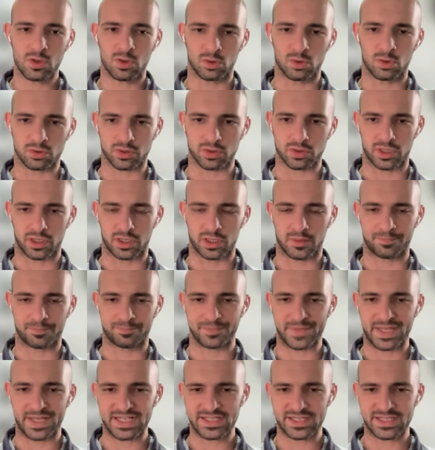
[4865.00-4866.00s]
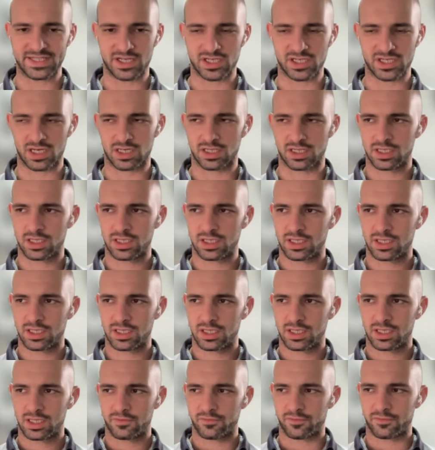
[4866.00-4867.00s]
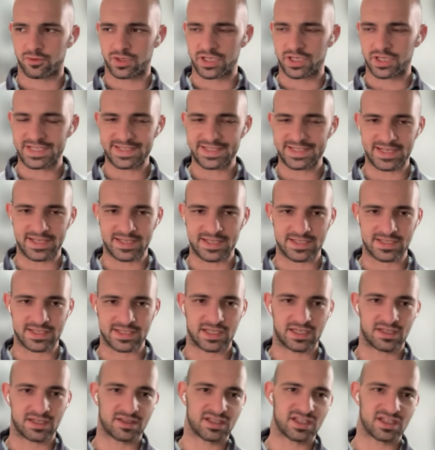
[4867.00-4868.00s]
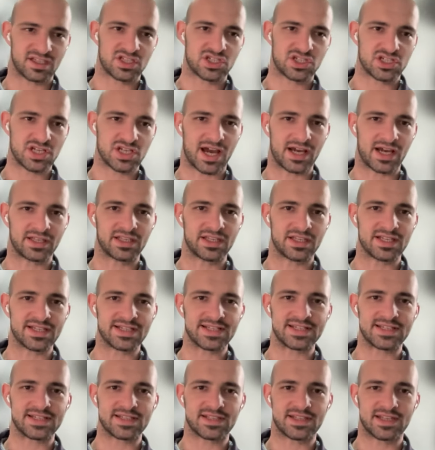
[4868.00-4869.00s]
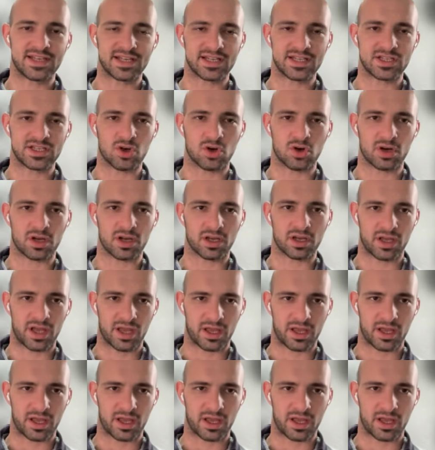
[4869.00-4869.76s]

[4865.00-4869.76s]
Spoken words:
or East Asia. For instance, in the Chinese TikTok